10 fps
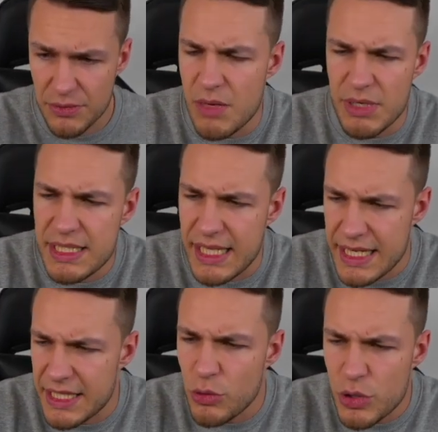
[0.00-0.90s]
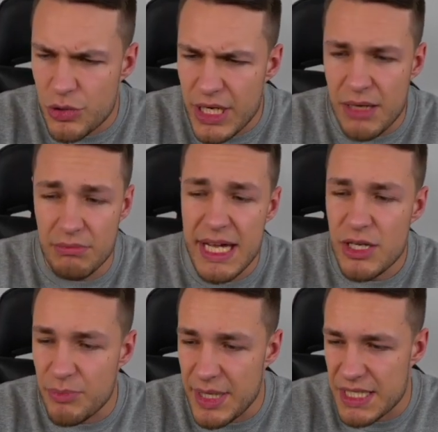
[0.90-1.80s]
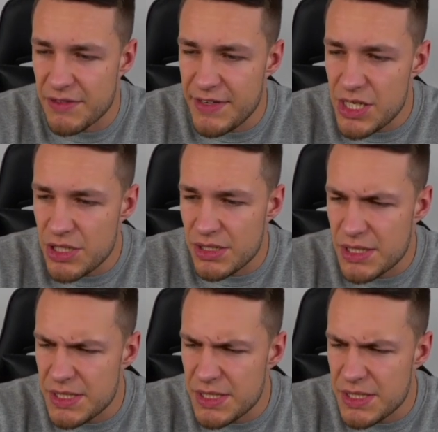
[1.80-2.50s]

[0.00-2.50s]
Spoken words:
A mistake in ordering may not be sufficient